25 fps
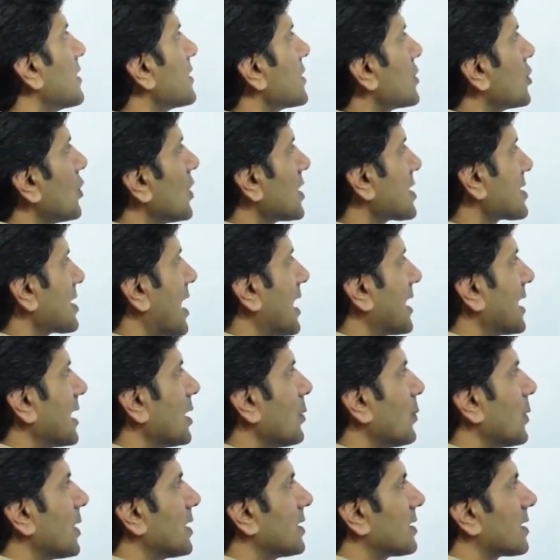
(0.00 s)
You're
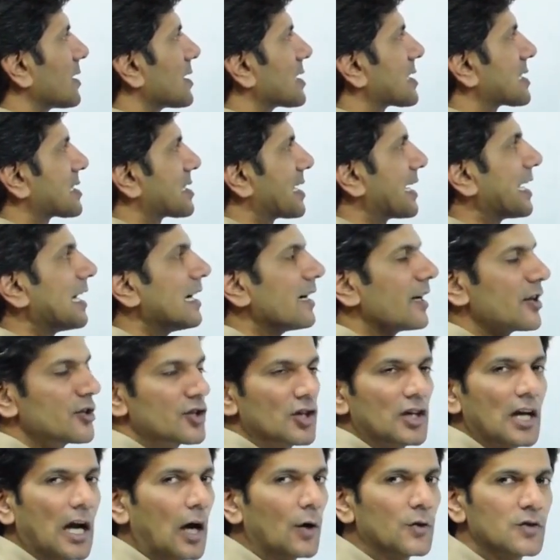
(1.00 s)
starting with single
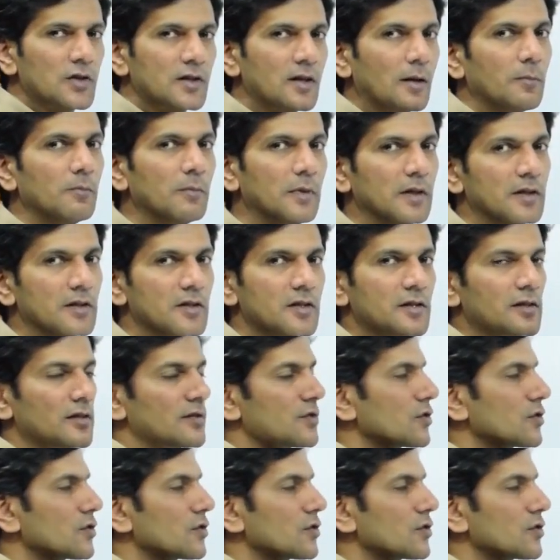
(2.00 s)
digit house numbers.